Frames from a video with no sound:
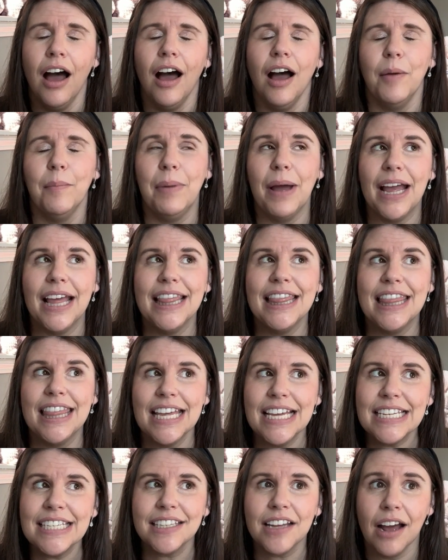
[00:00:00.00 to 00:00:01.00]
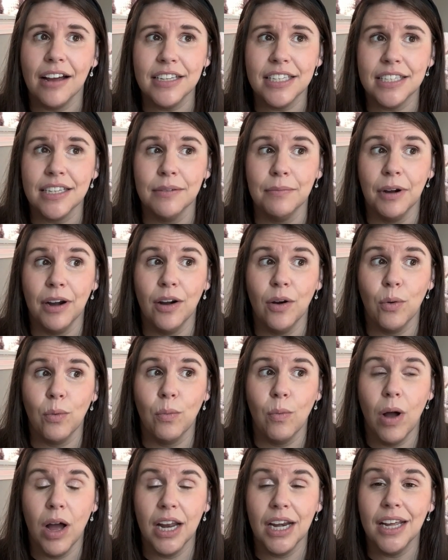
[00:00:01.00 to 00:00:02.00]
But this customer
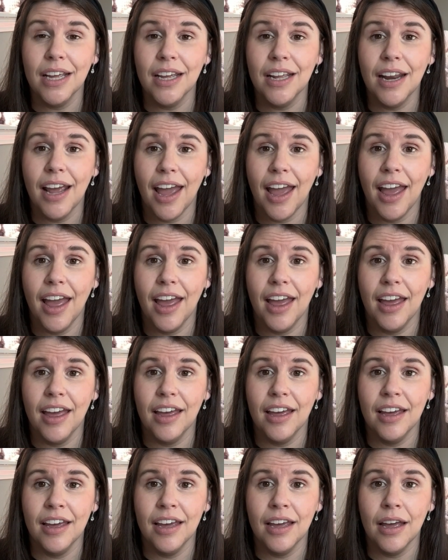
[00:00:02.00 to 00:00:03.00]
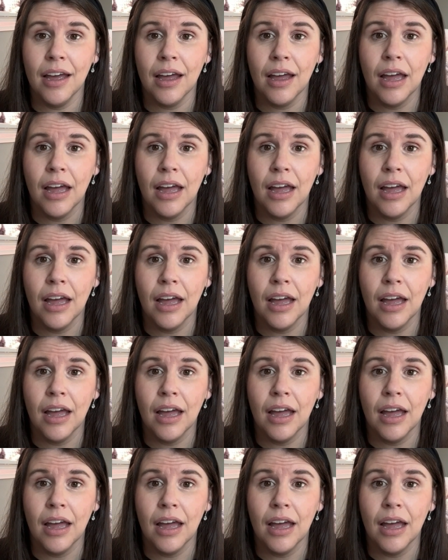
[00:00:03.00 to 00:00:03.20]
wanted a